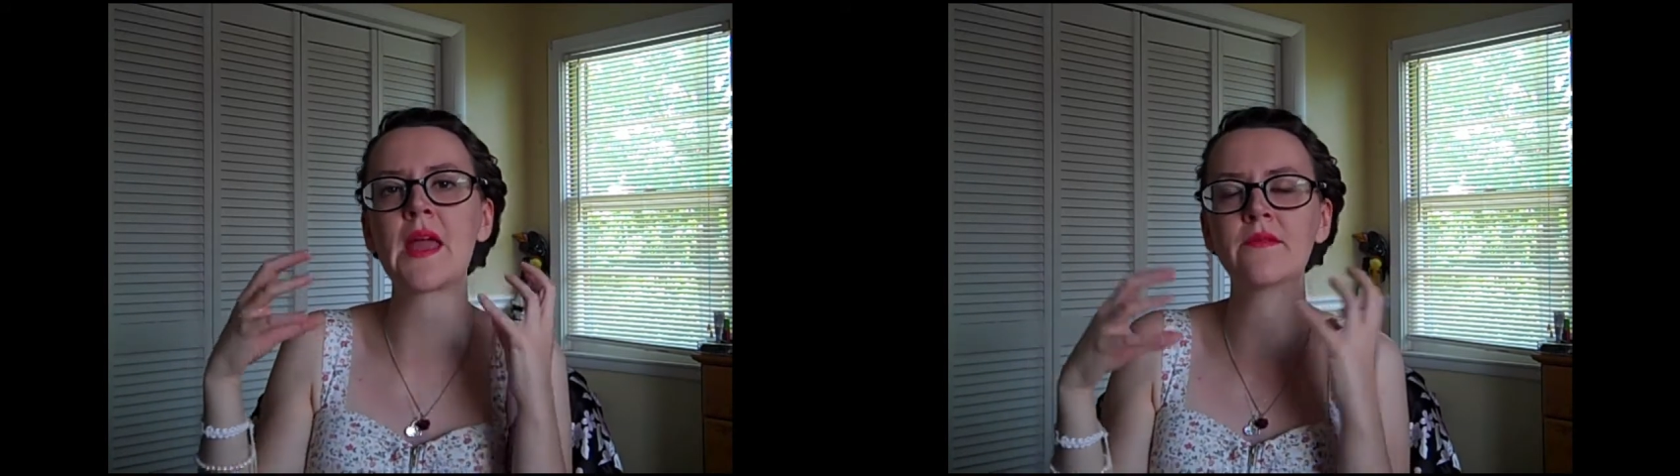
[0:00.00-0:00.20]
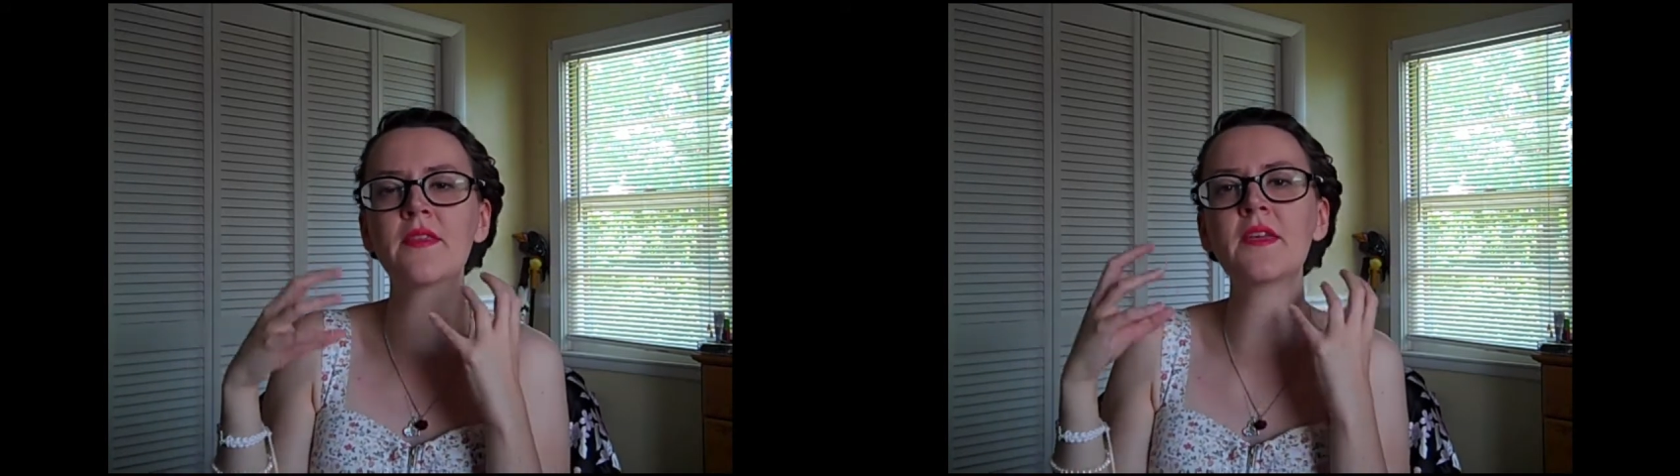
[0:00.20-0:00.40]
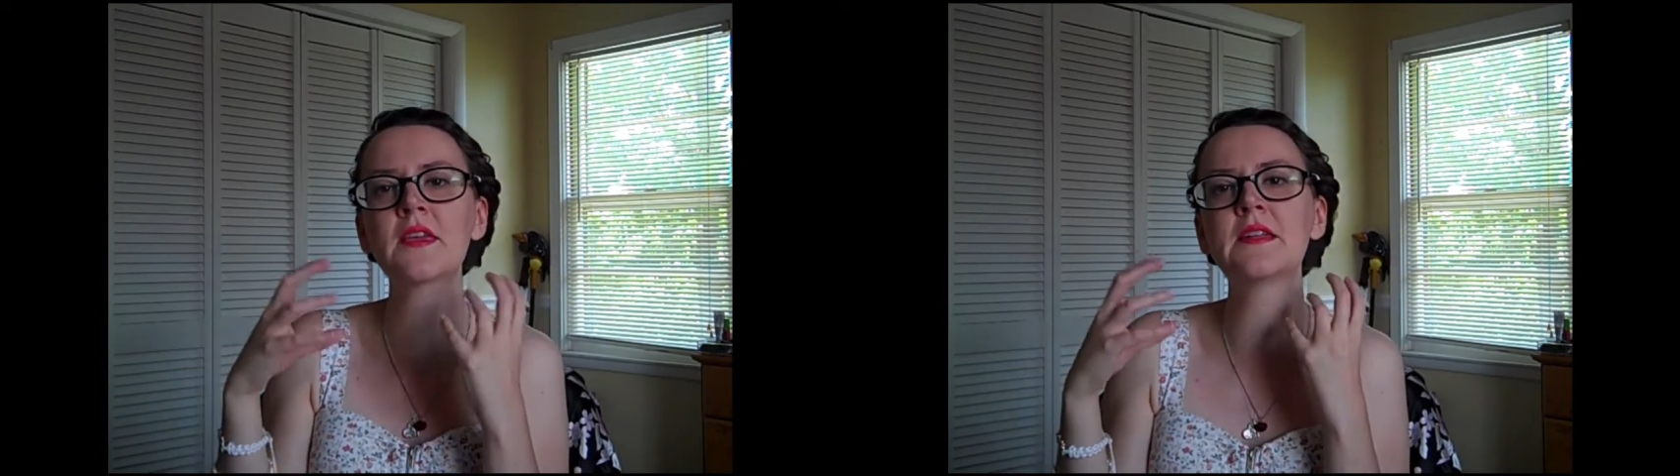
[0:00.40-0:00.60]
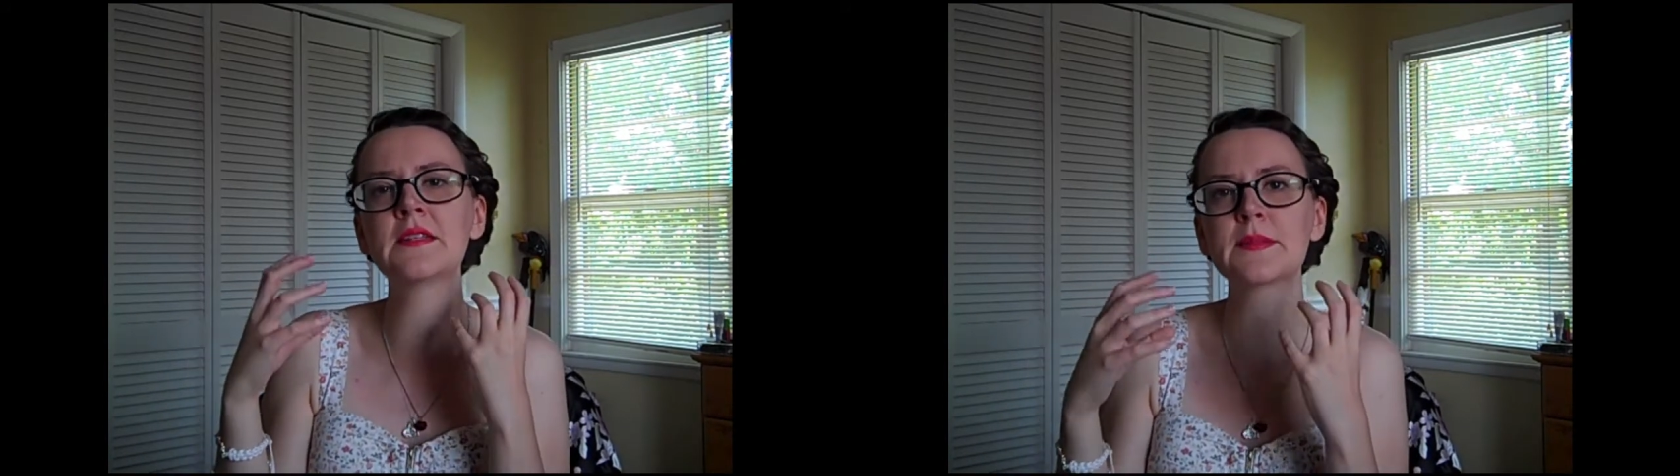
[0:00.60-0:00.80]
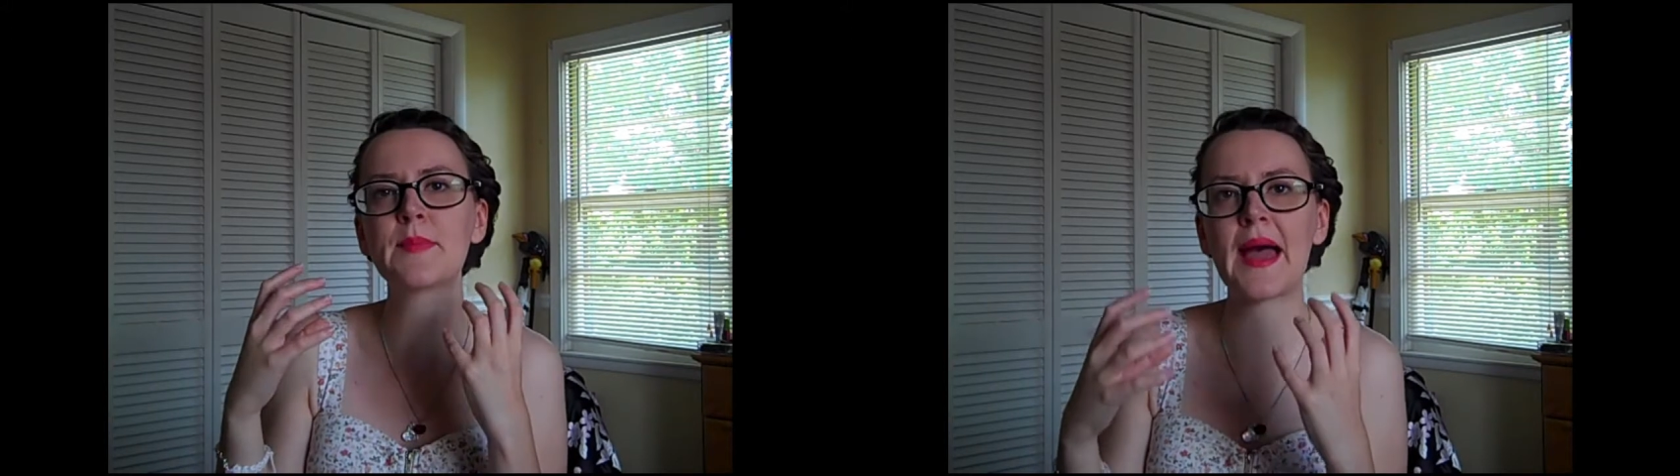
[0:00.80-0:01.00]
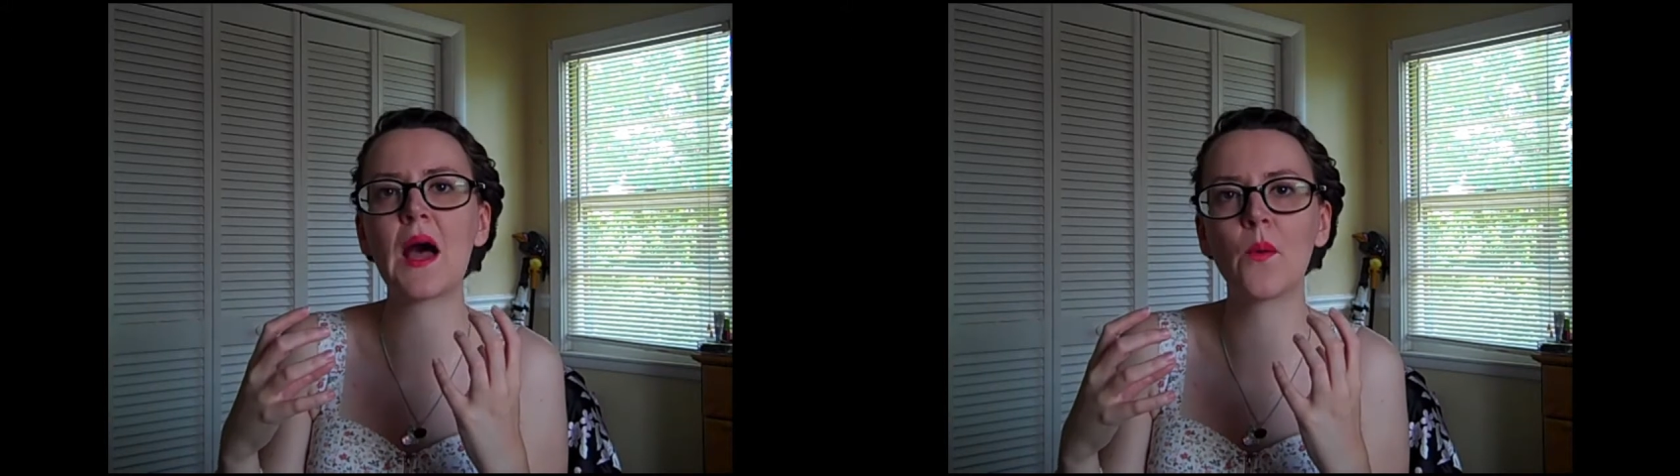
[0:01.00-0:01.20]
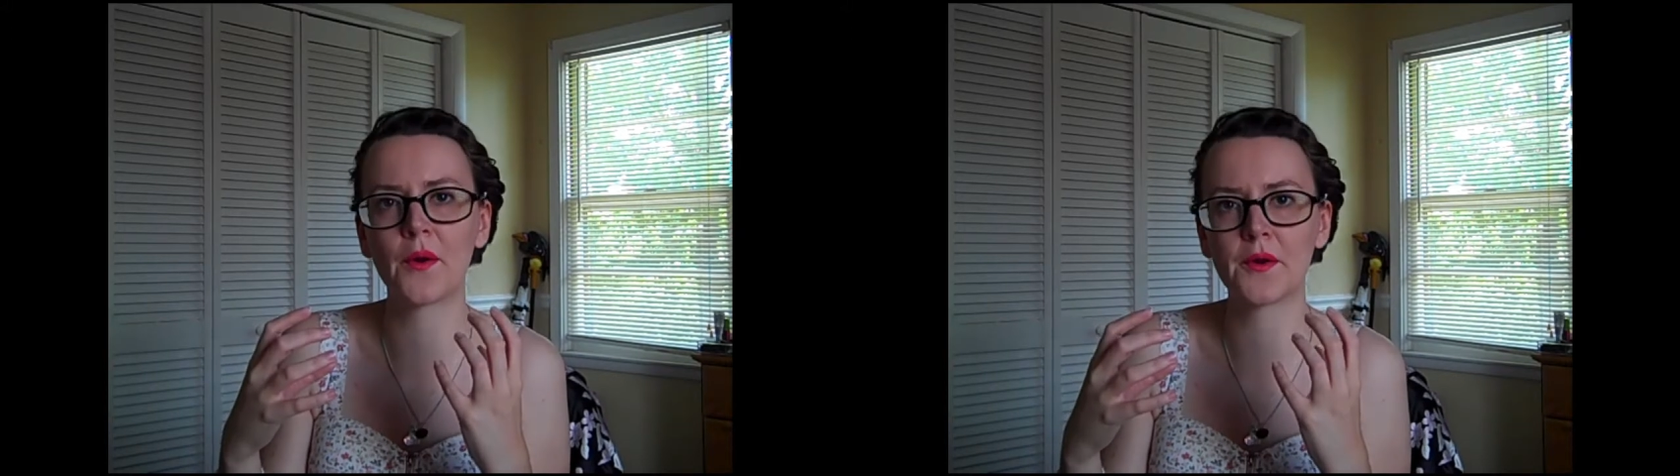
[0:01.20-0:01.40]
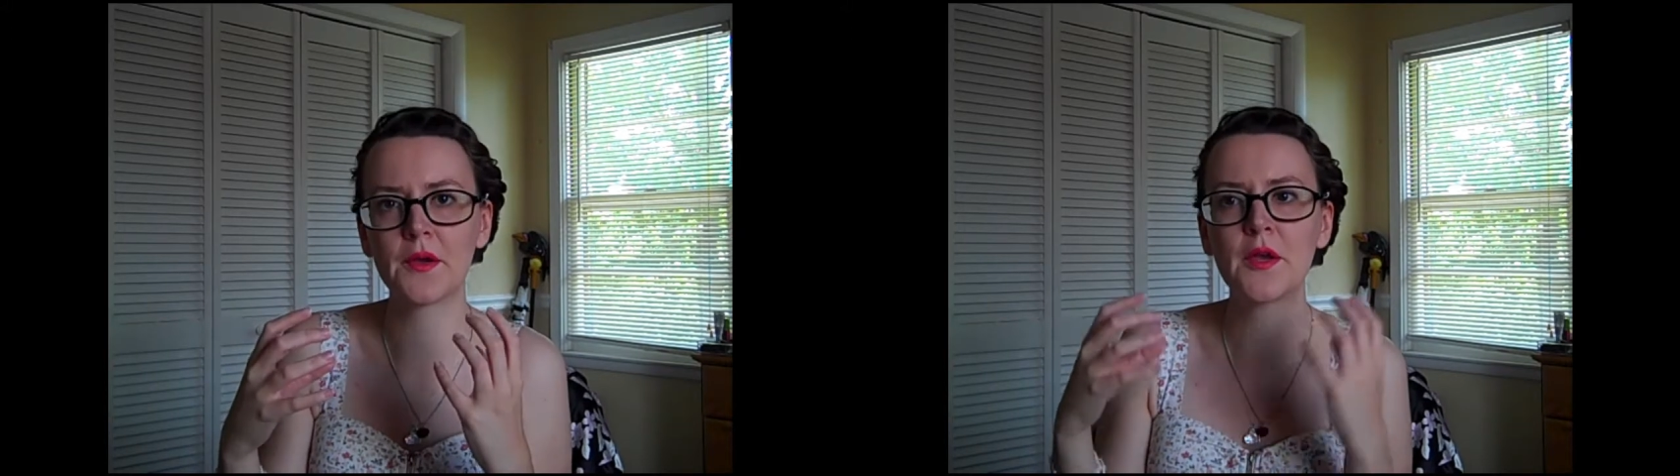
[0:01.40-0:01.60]
everything in its
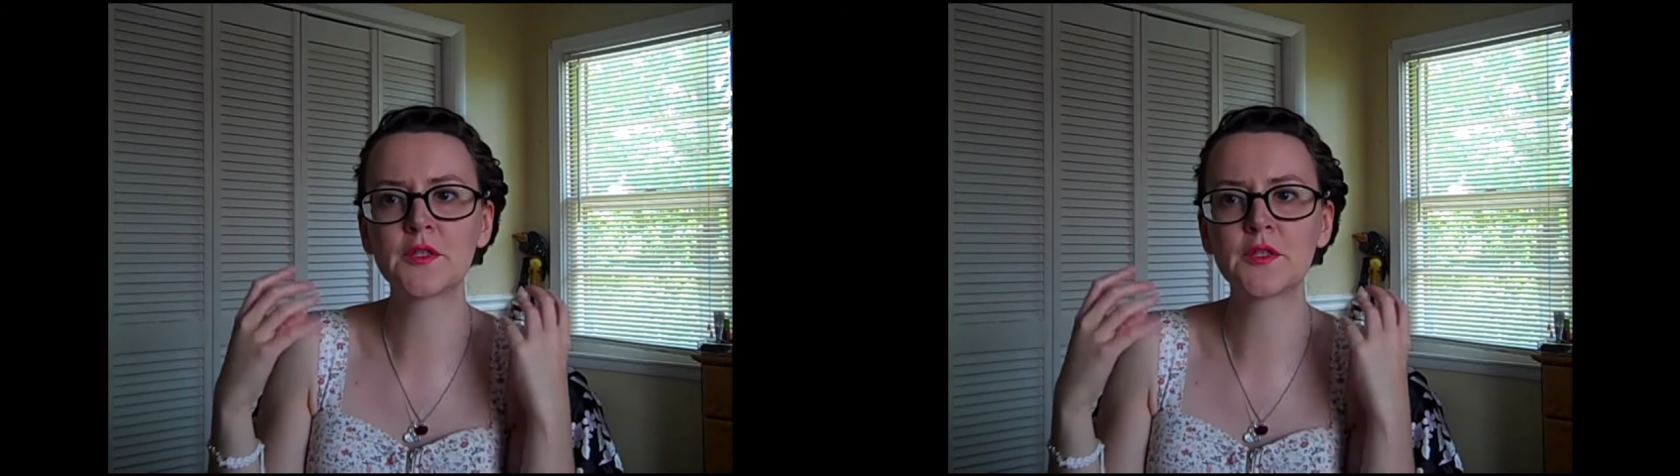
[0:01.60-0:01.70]
power